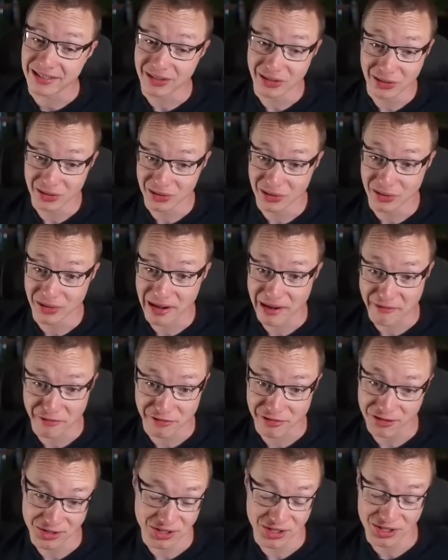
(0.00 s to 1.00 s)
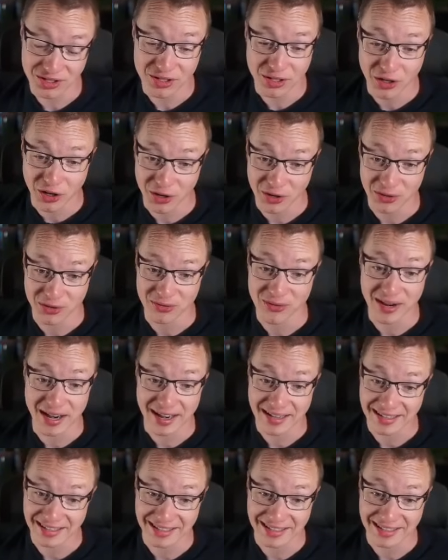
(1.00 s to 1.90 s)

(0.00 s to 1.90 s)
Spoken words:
your average code, right?